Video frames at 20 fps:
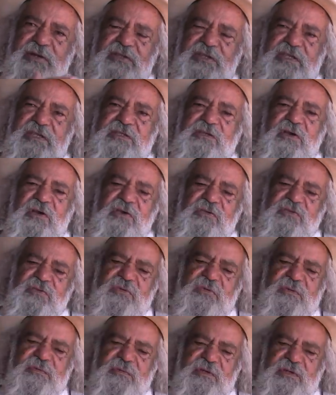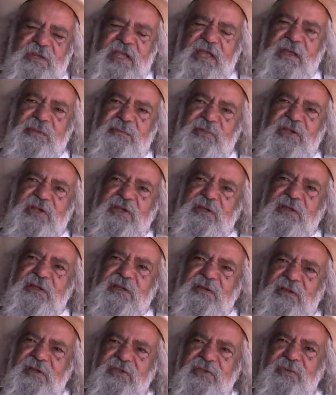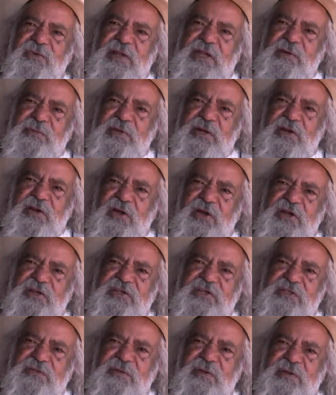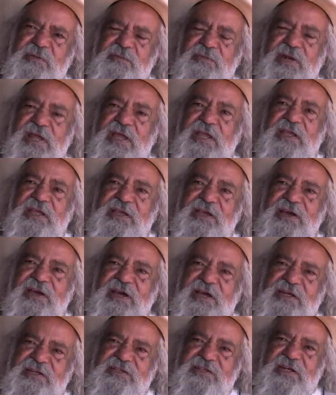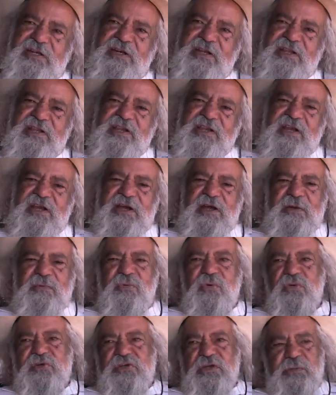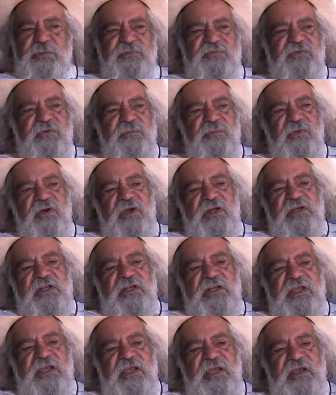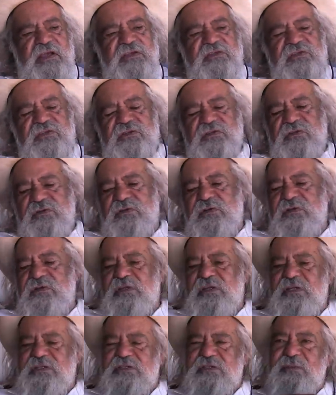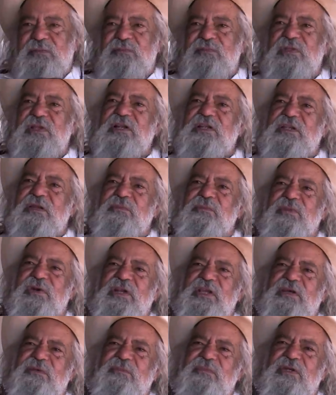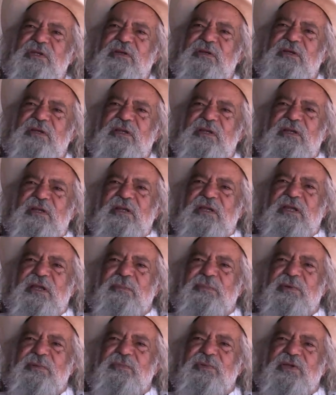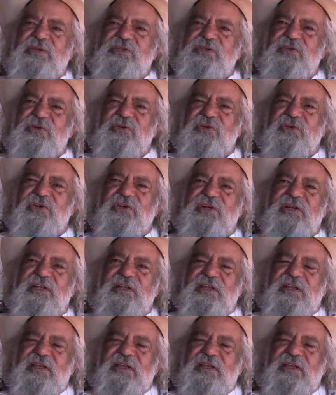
And these guys were gambling on the railway line, just playing cards. And I walked over from my little house to get some milk and bread, me and a couple of my children.